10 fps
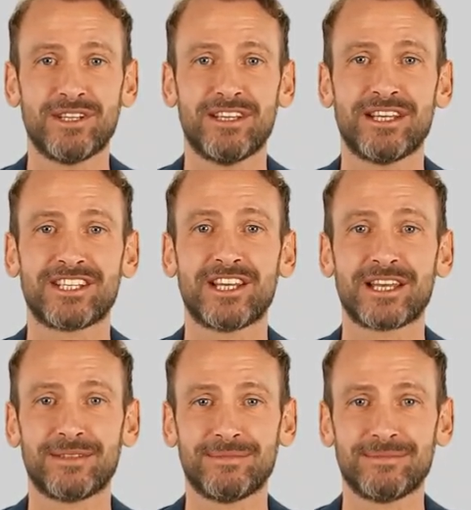of the
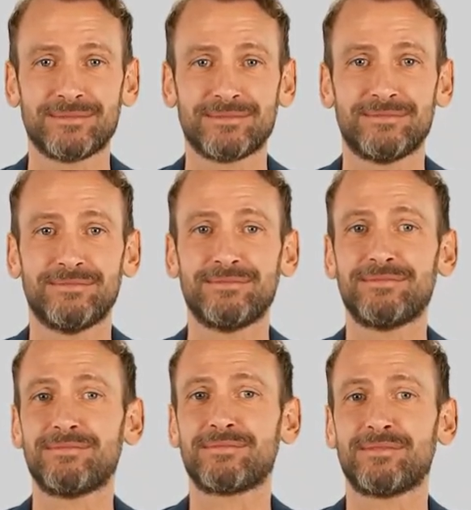dealer.
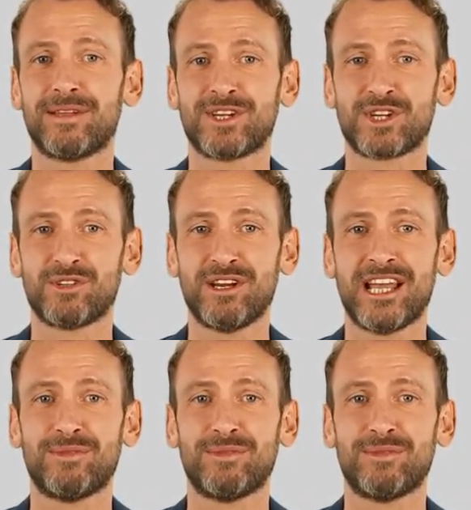To create